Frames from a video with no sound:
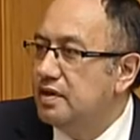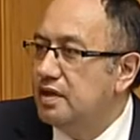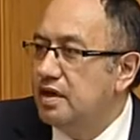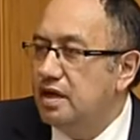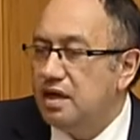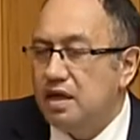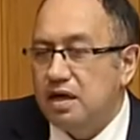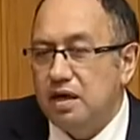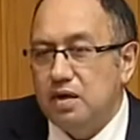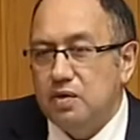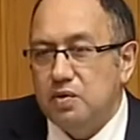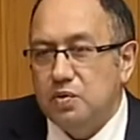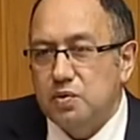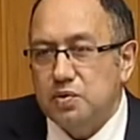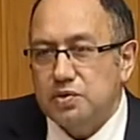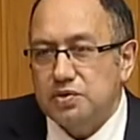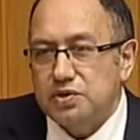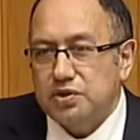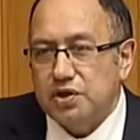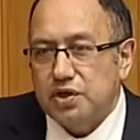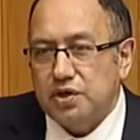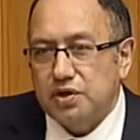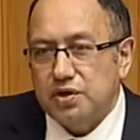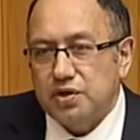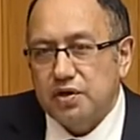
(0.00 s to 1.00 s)

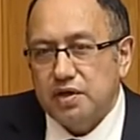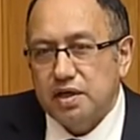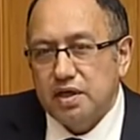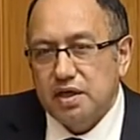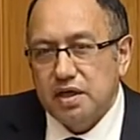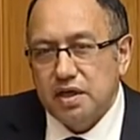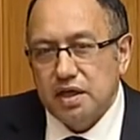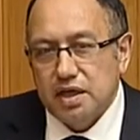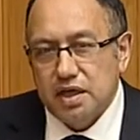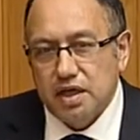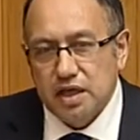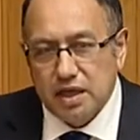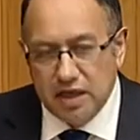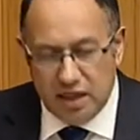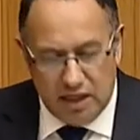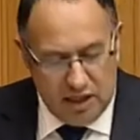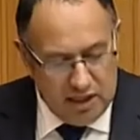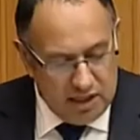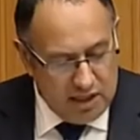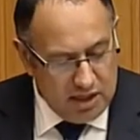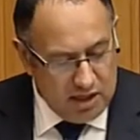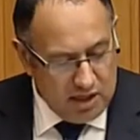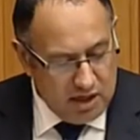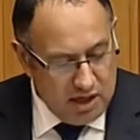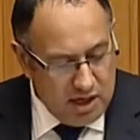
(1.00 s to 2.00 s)
also
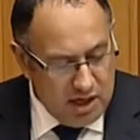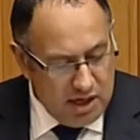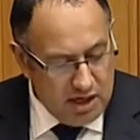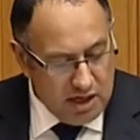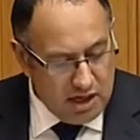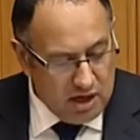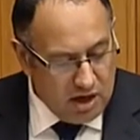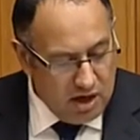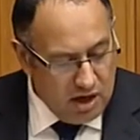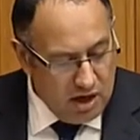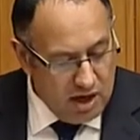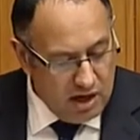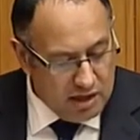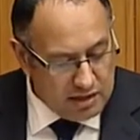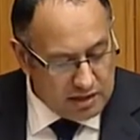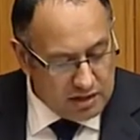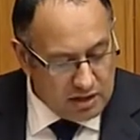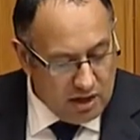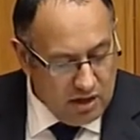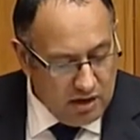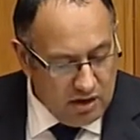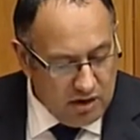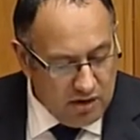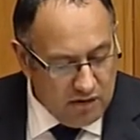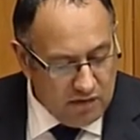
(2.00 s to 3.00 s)
in, in light
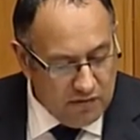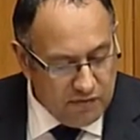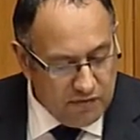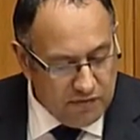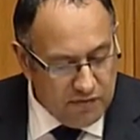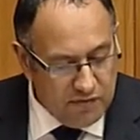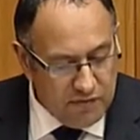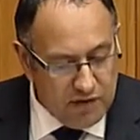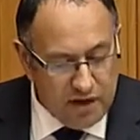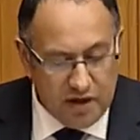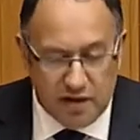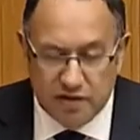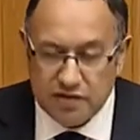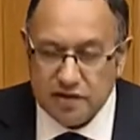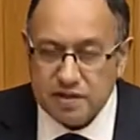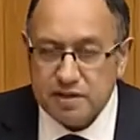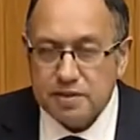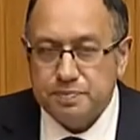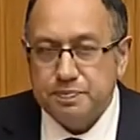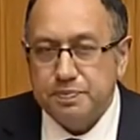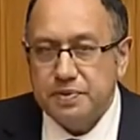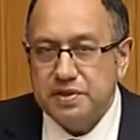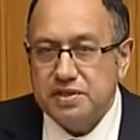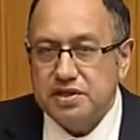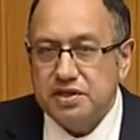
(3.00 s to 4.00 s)
of this
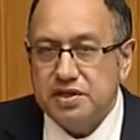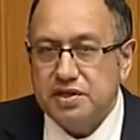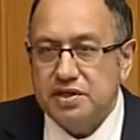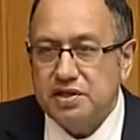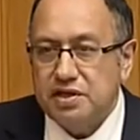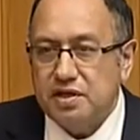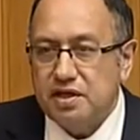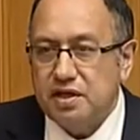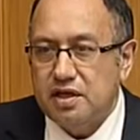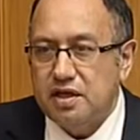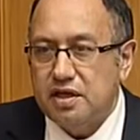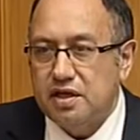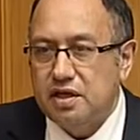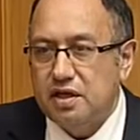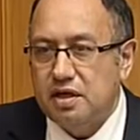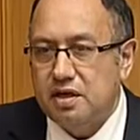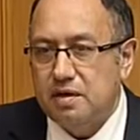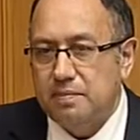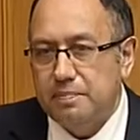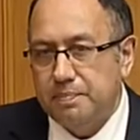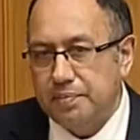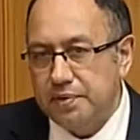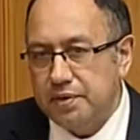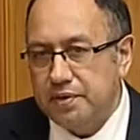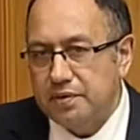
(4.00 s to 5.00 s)
particular
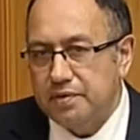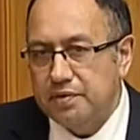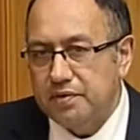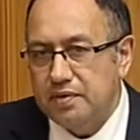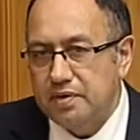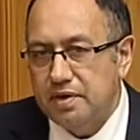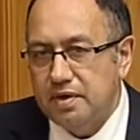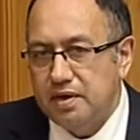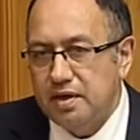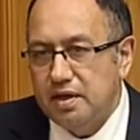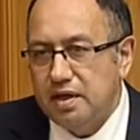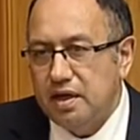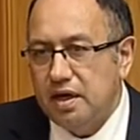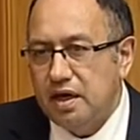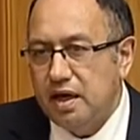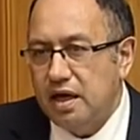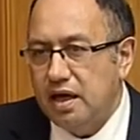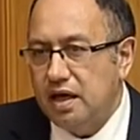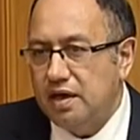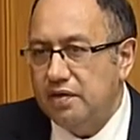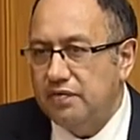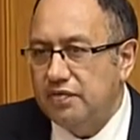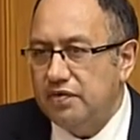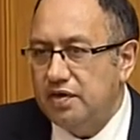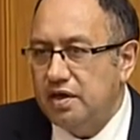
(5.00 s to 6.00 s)
bill.
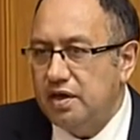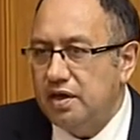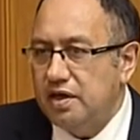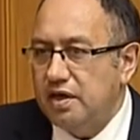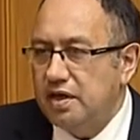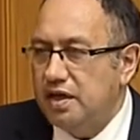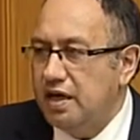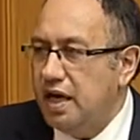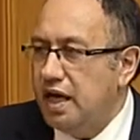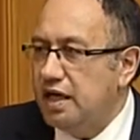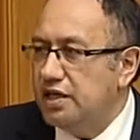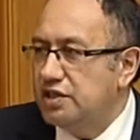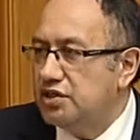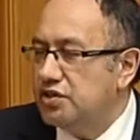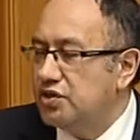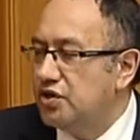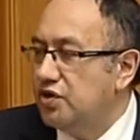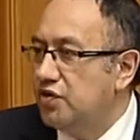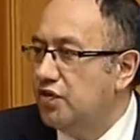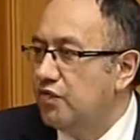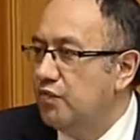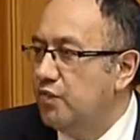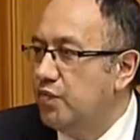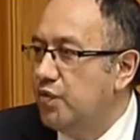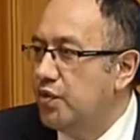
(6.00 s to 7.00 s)
Uh, the nature
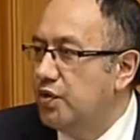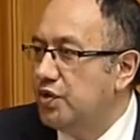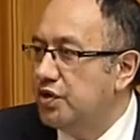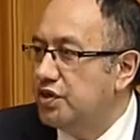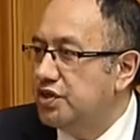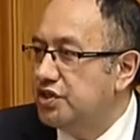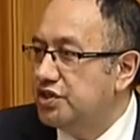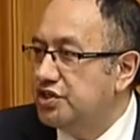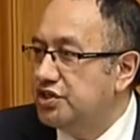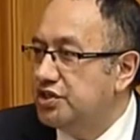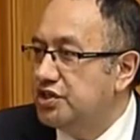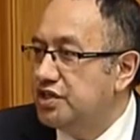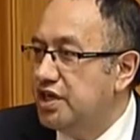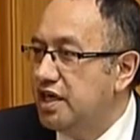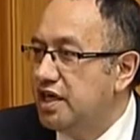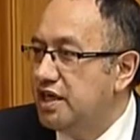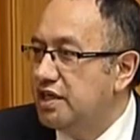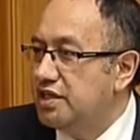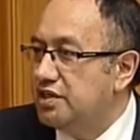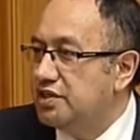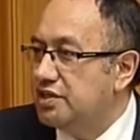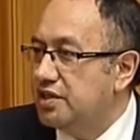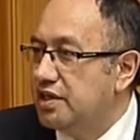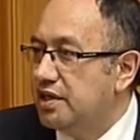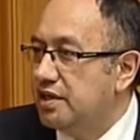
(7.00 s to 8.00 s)
of work is
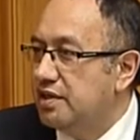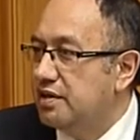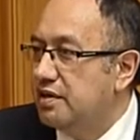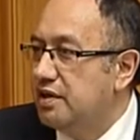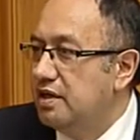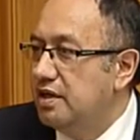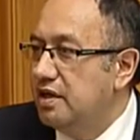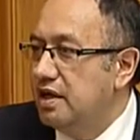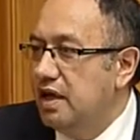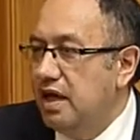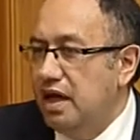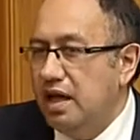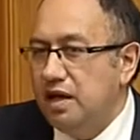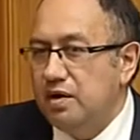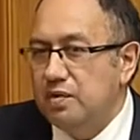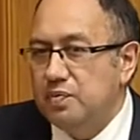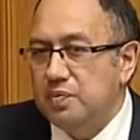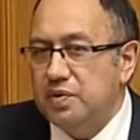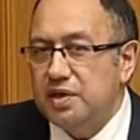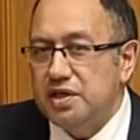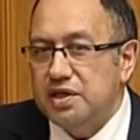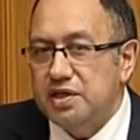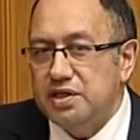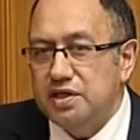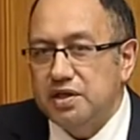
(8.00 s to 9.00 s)
changing, and
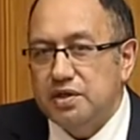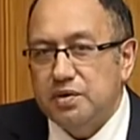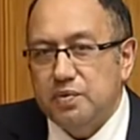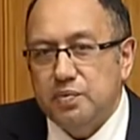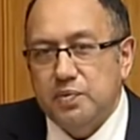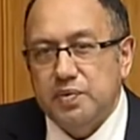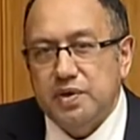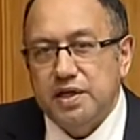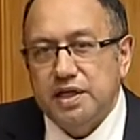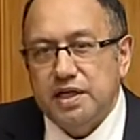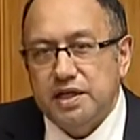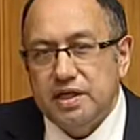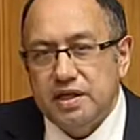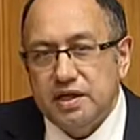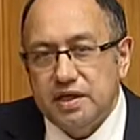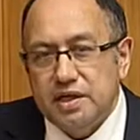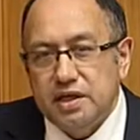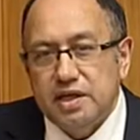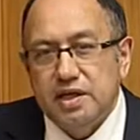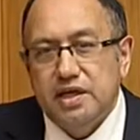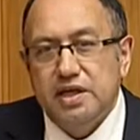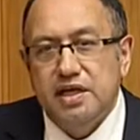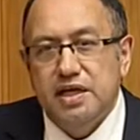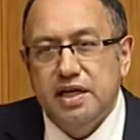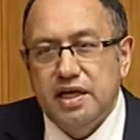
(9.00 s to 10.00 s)
we we
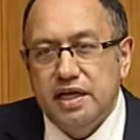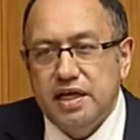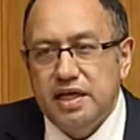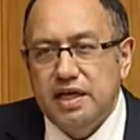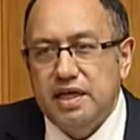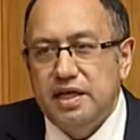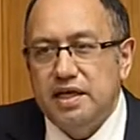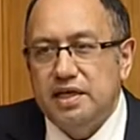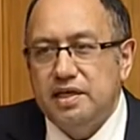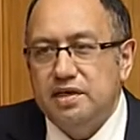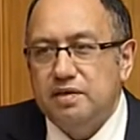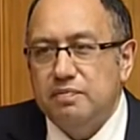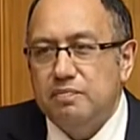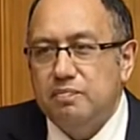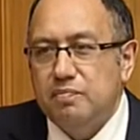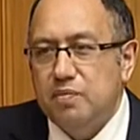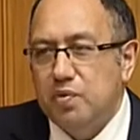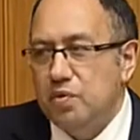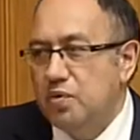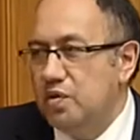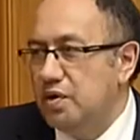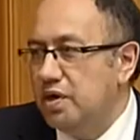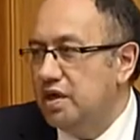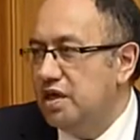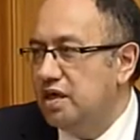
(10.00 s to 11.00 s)
need
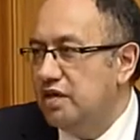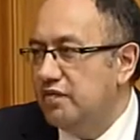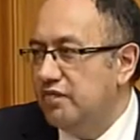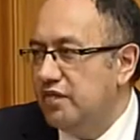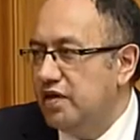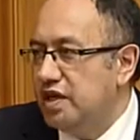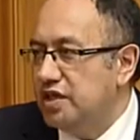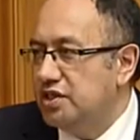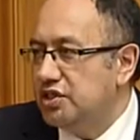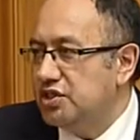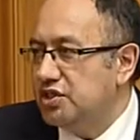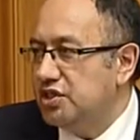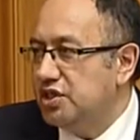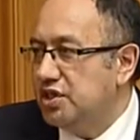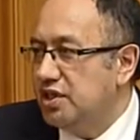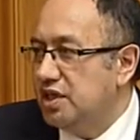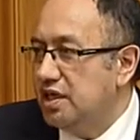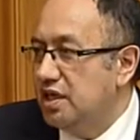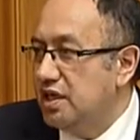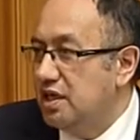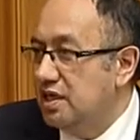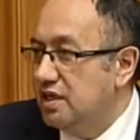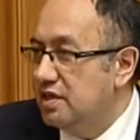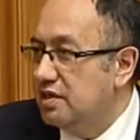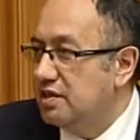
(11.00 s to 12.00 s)
more innovation
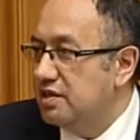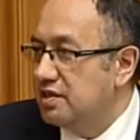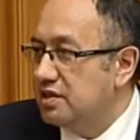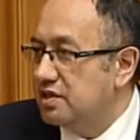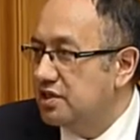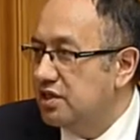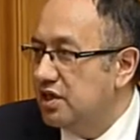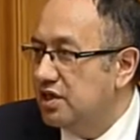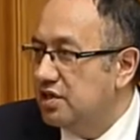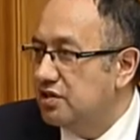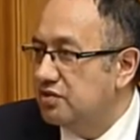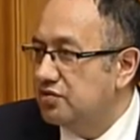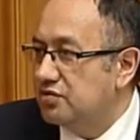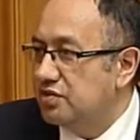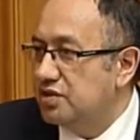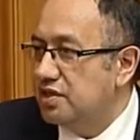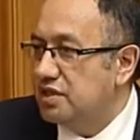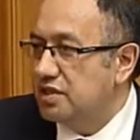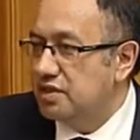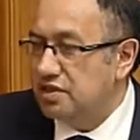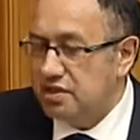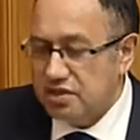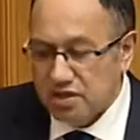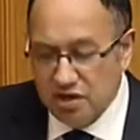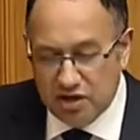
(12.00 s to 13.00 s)
in this country.
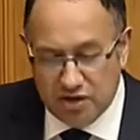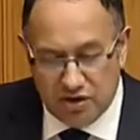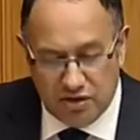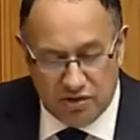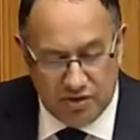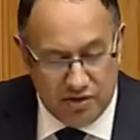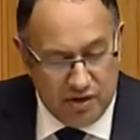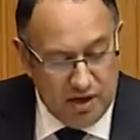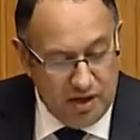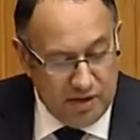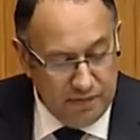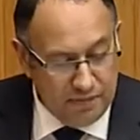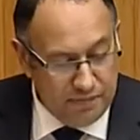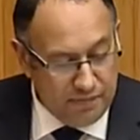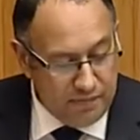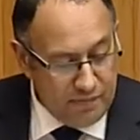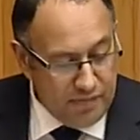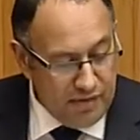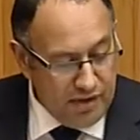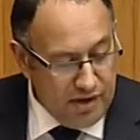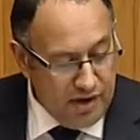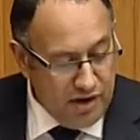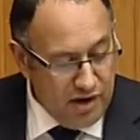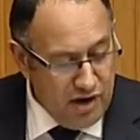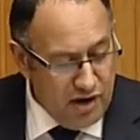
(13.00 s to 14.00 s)
And so,
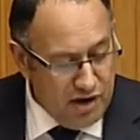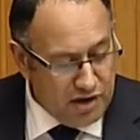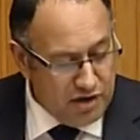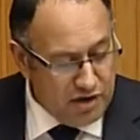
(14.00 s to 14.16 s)
I